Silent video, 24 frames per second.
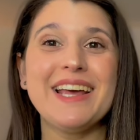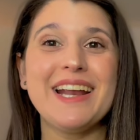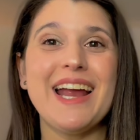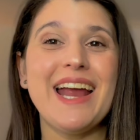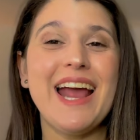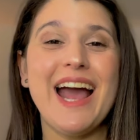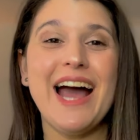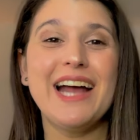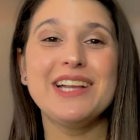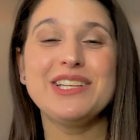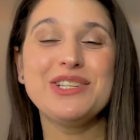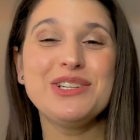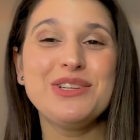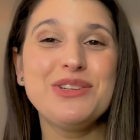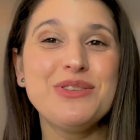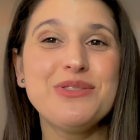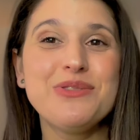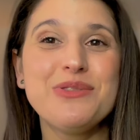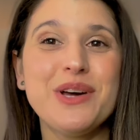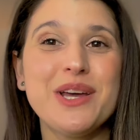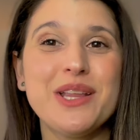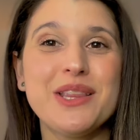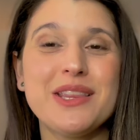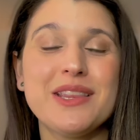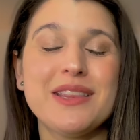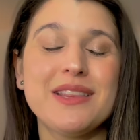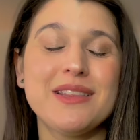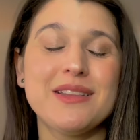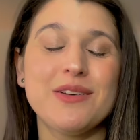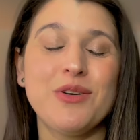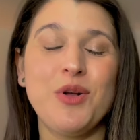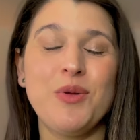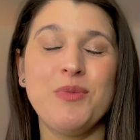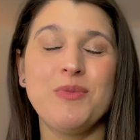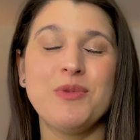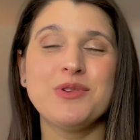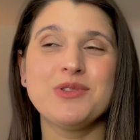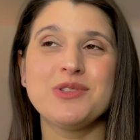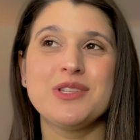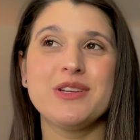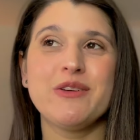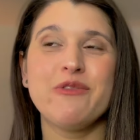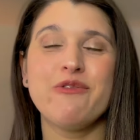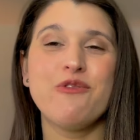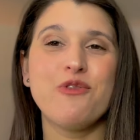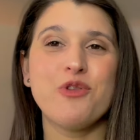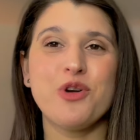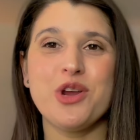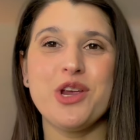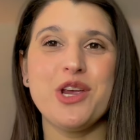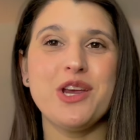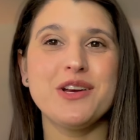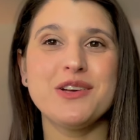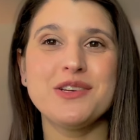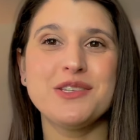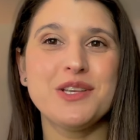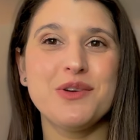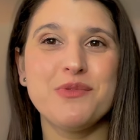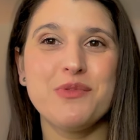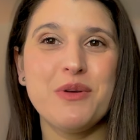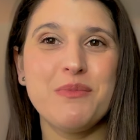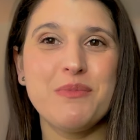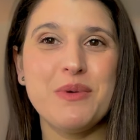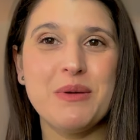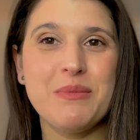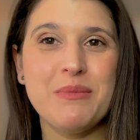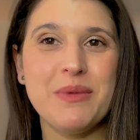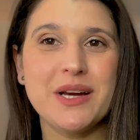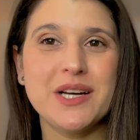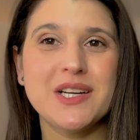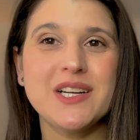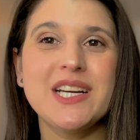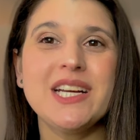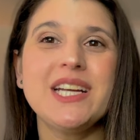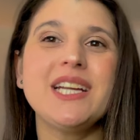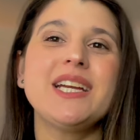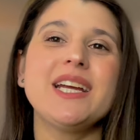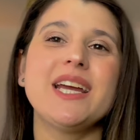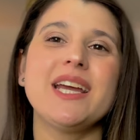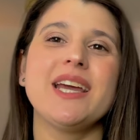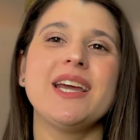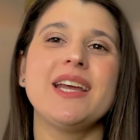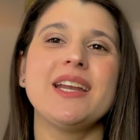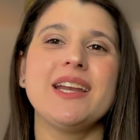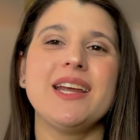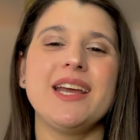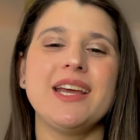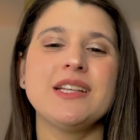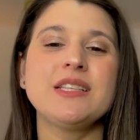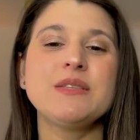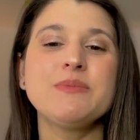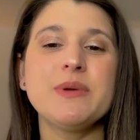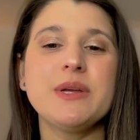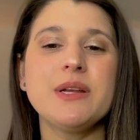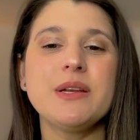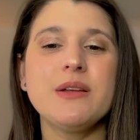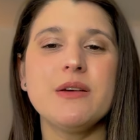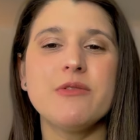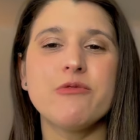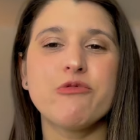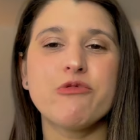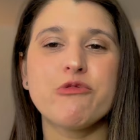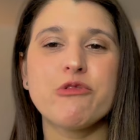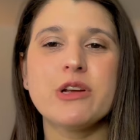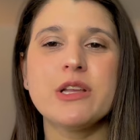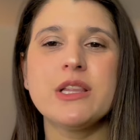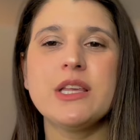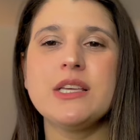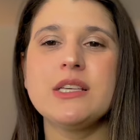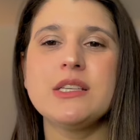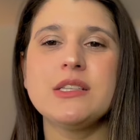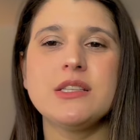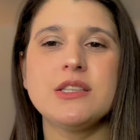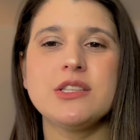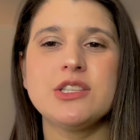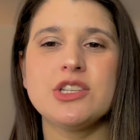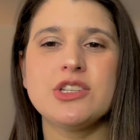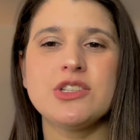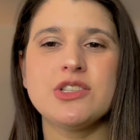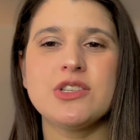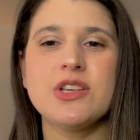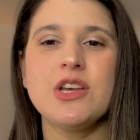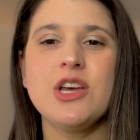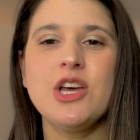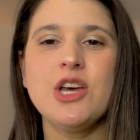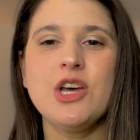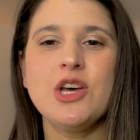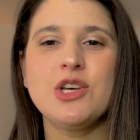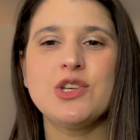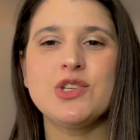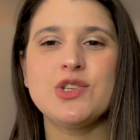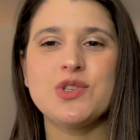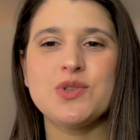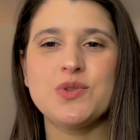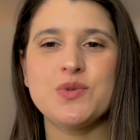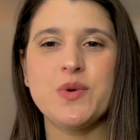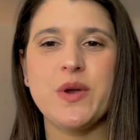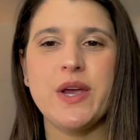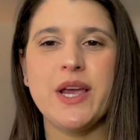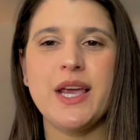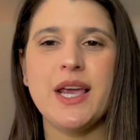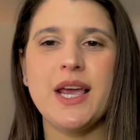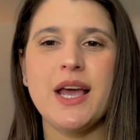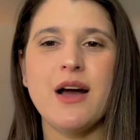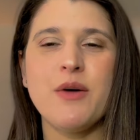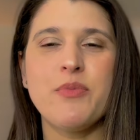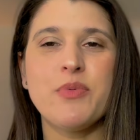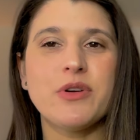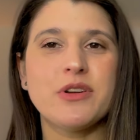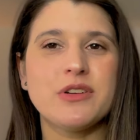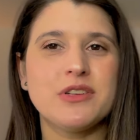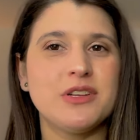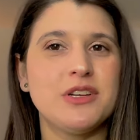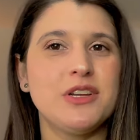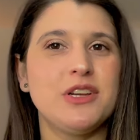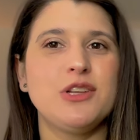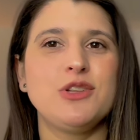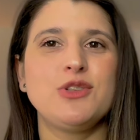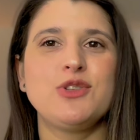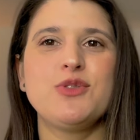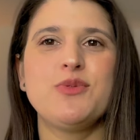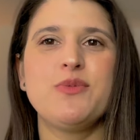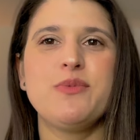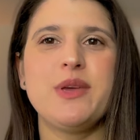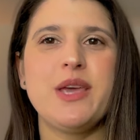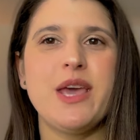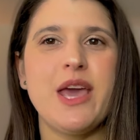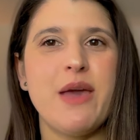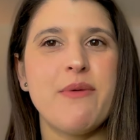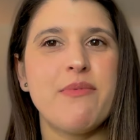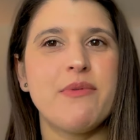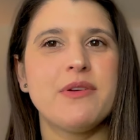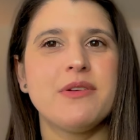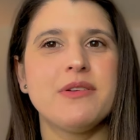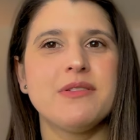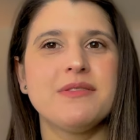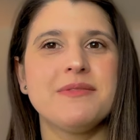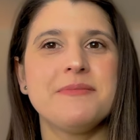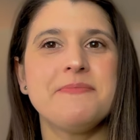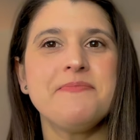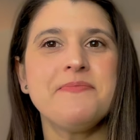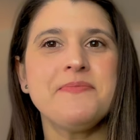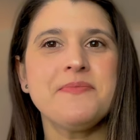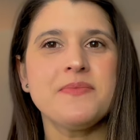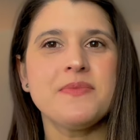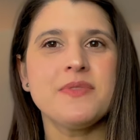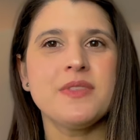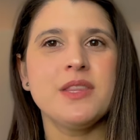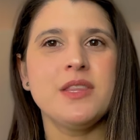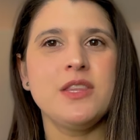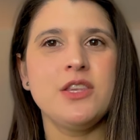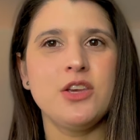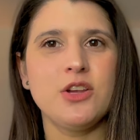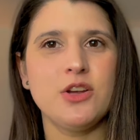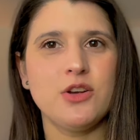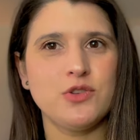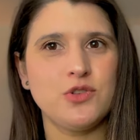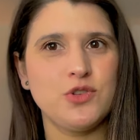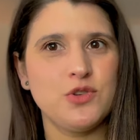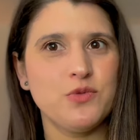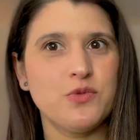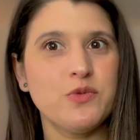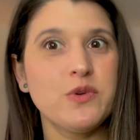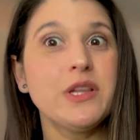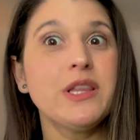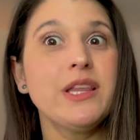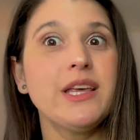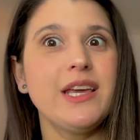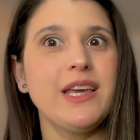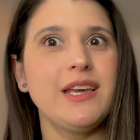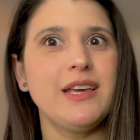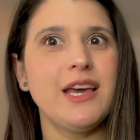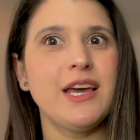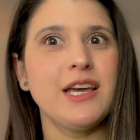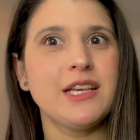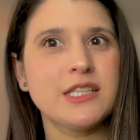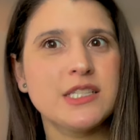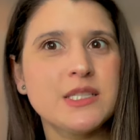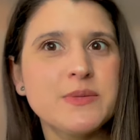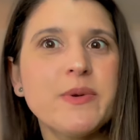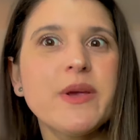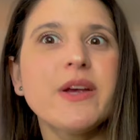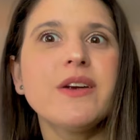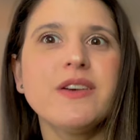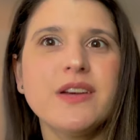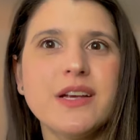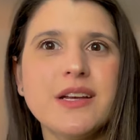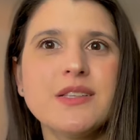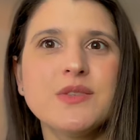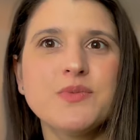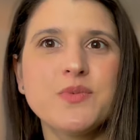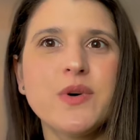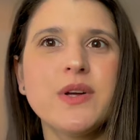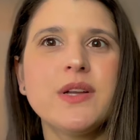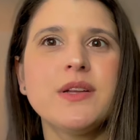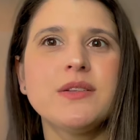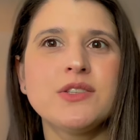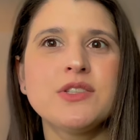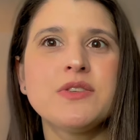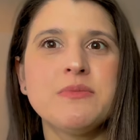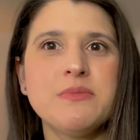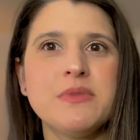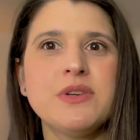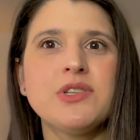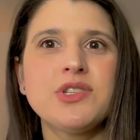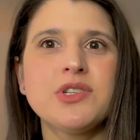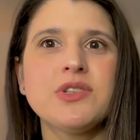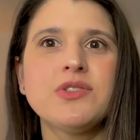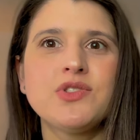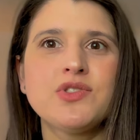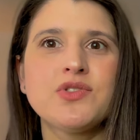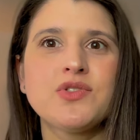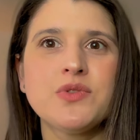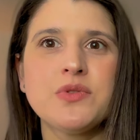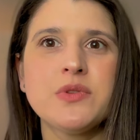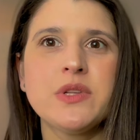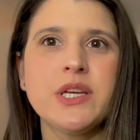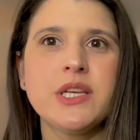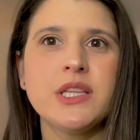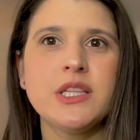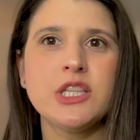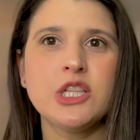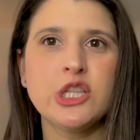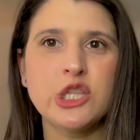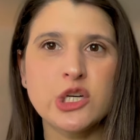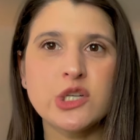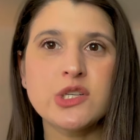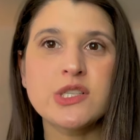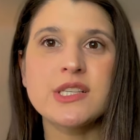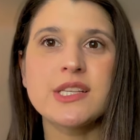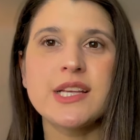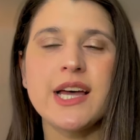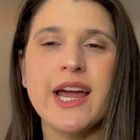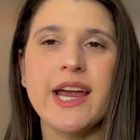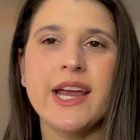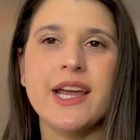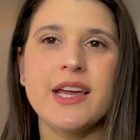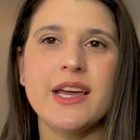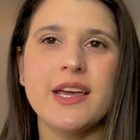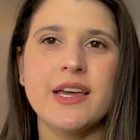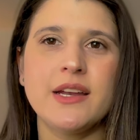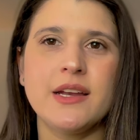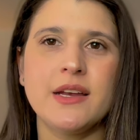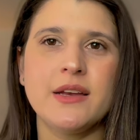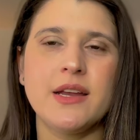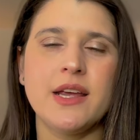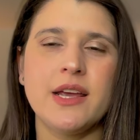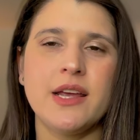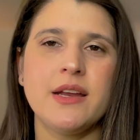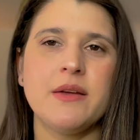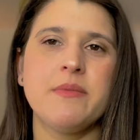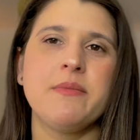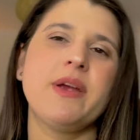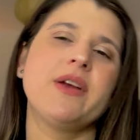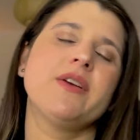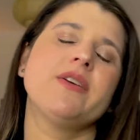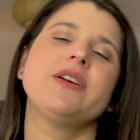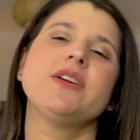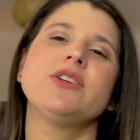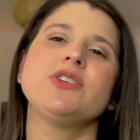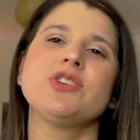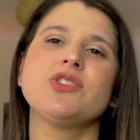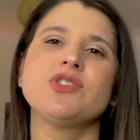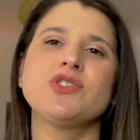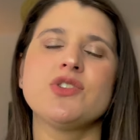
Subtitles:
I had to do in almost the 4 years that we've been married. And it's been a really just sweet opportunity to be able to, you know, to really experience what submission truly looks like in a marriage.